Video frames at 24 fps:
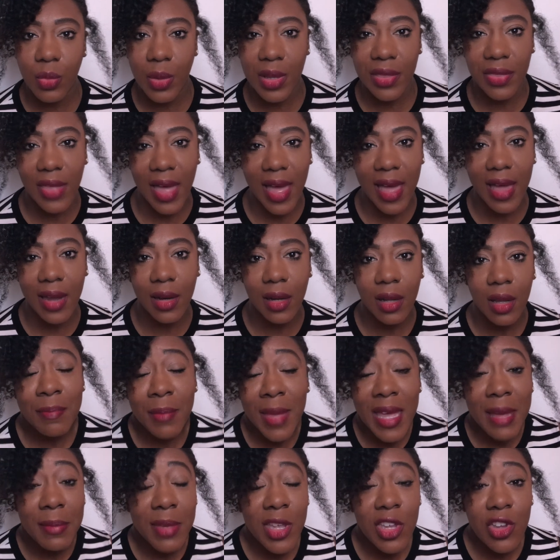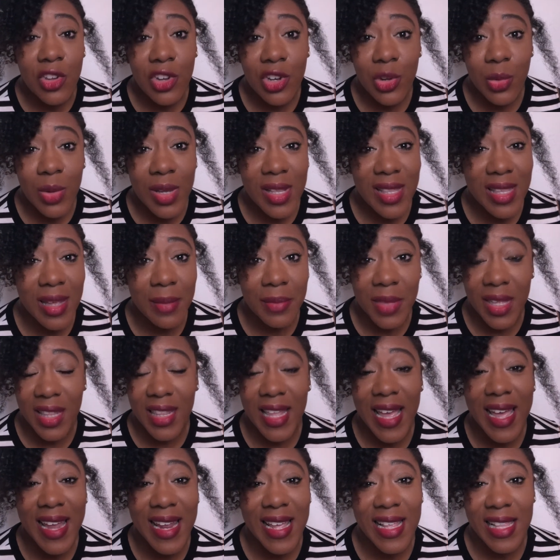with that? Maybe you're doing something
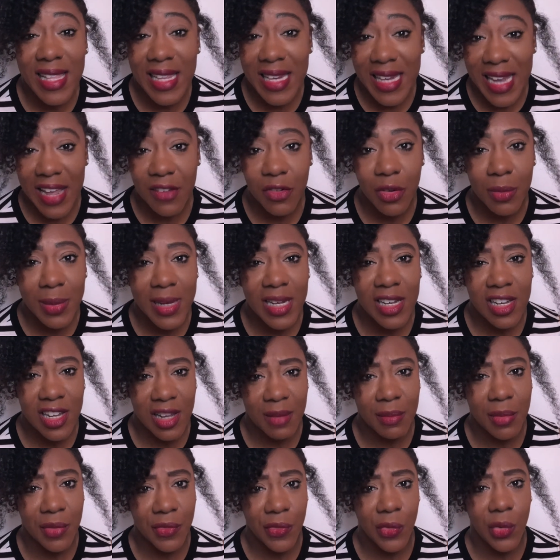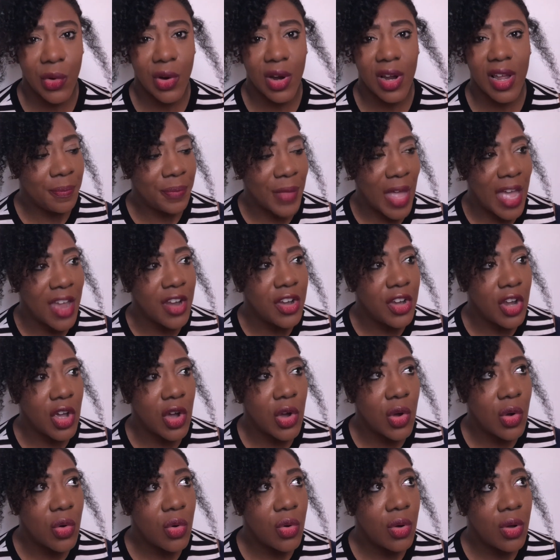that has never been done before. I
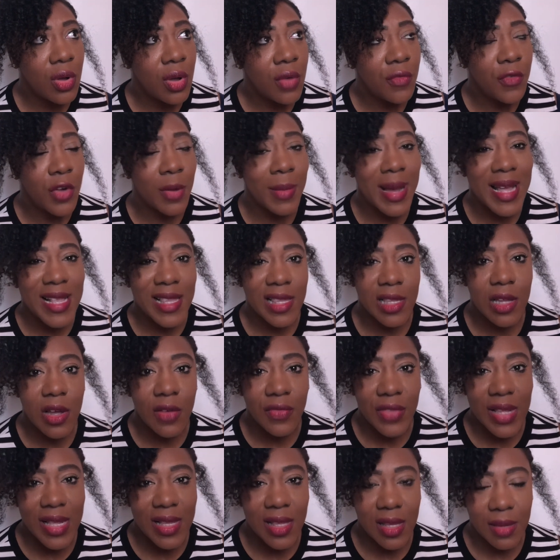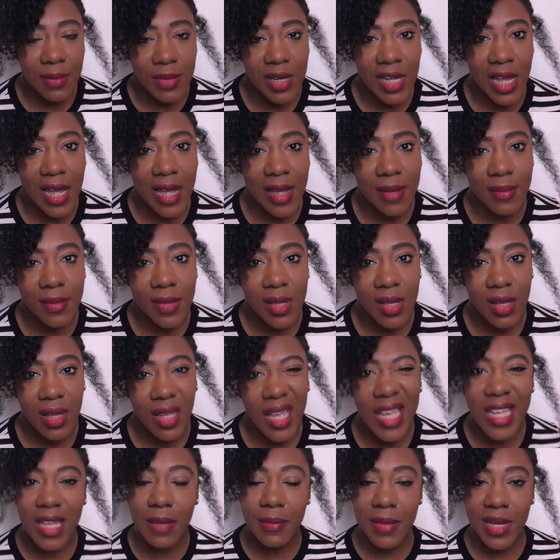know for myself that sometimes
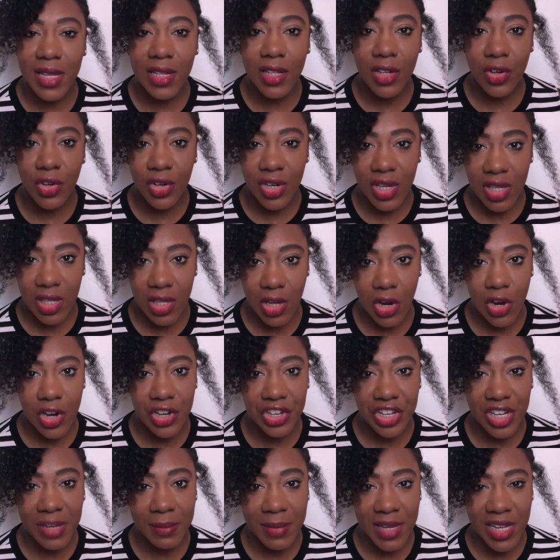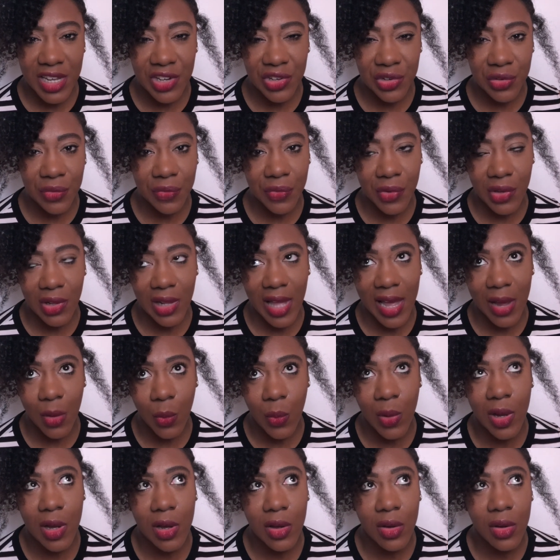it can be a little discouraging because you feel like,
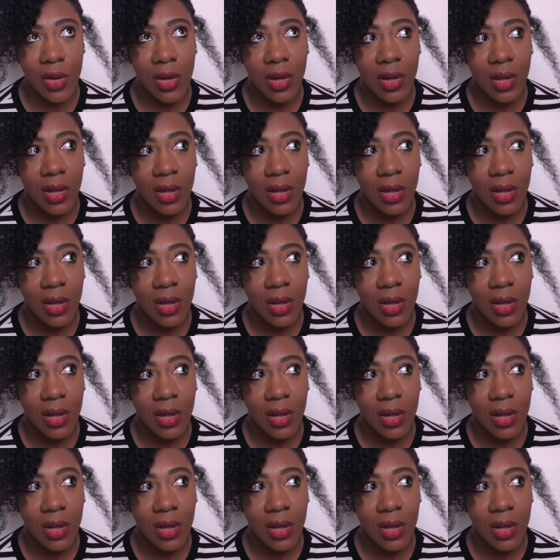well,